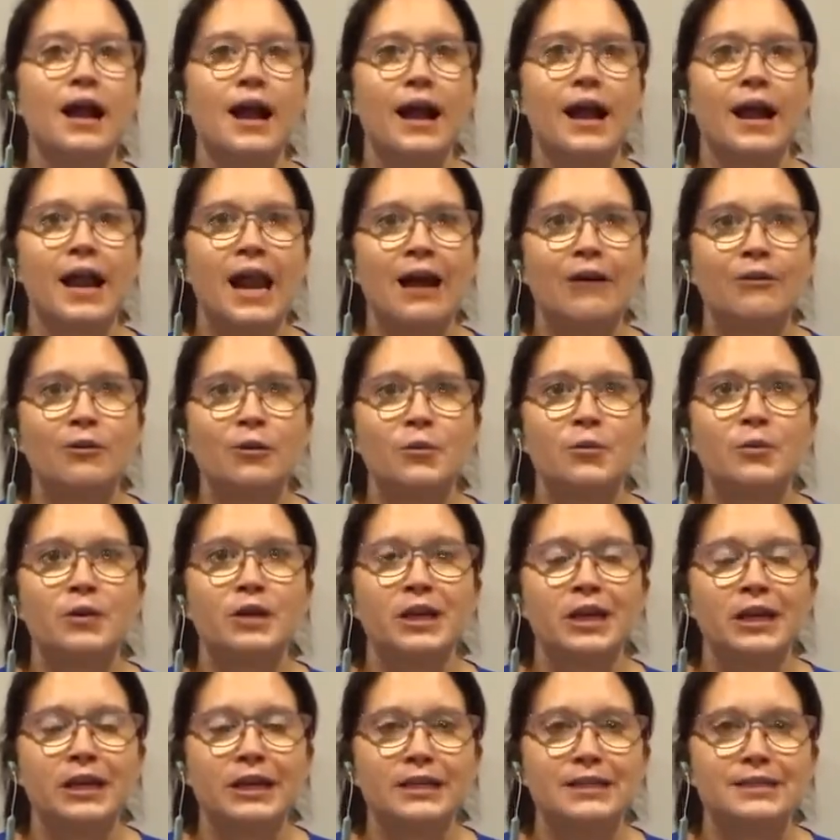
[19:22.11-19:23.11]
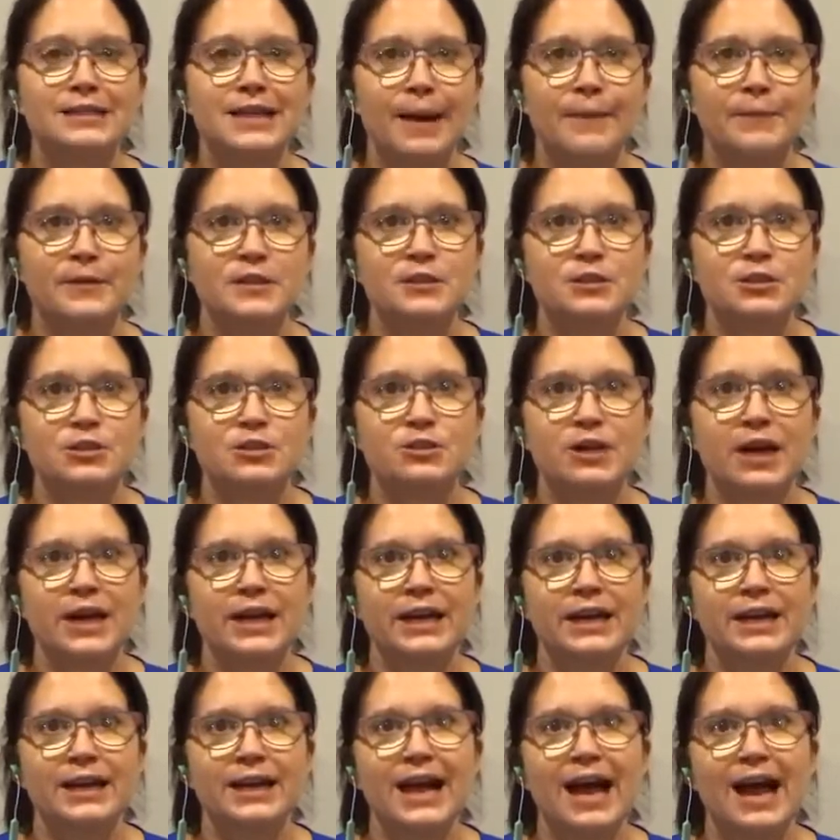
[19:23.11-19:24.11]
and I will be
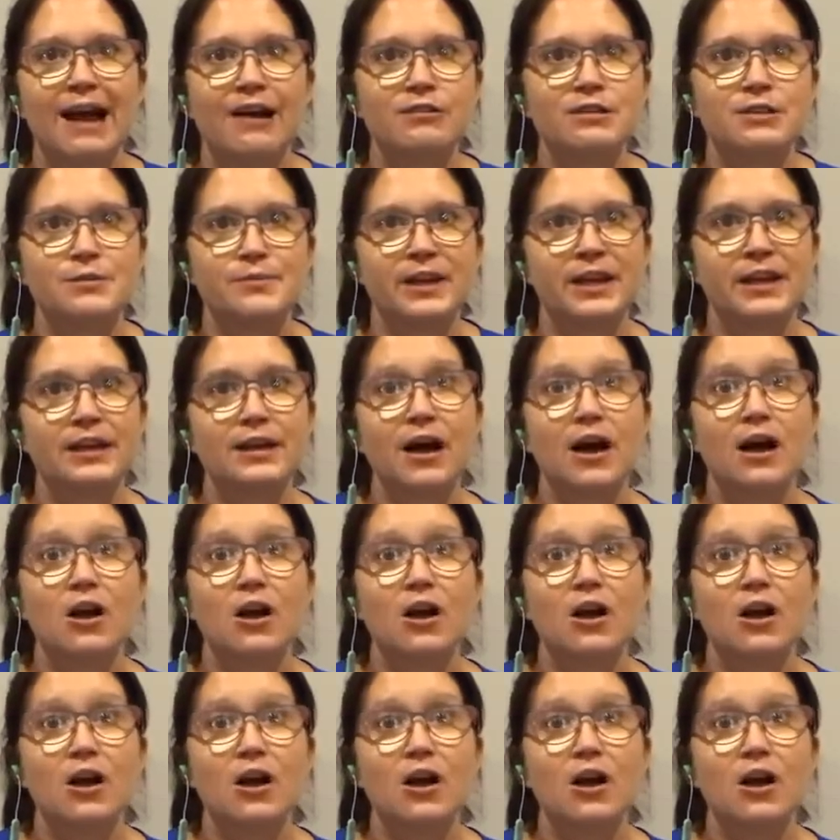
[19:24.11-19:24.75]
demonstrating how to make